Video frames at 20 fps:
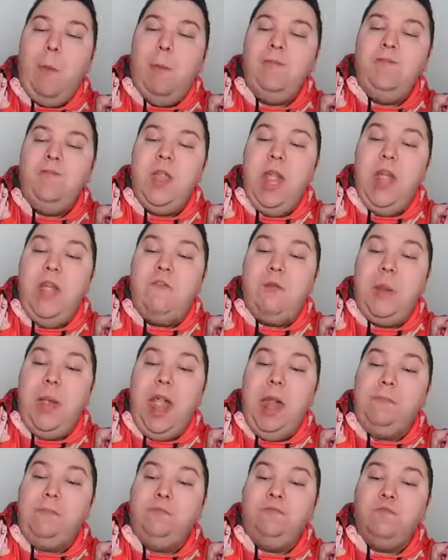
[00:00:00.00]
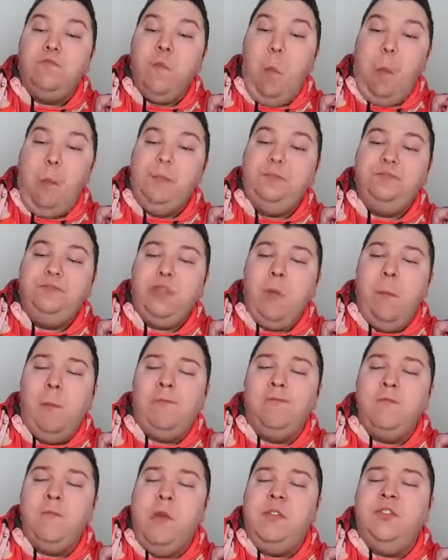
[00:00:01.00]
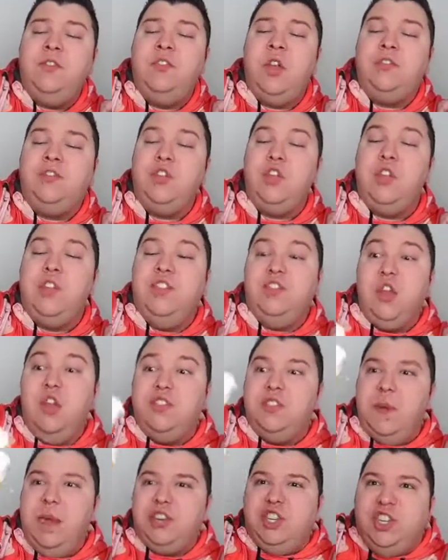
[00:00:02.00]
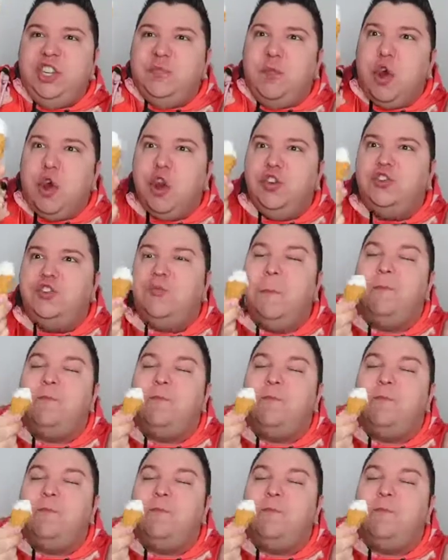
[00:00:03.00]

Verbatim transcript: Never mind. Mm, this is also good. Let's go to my cheeseburgers.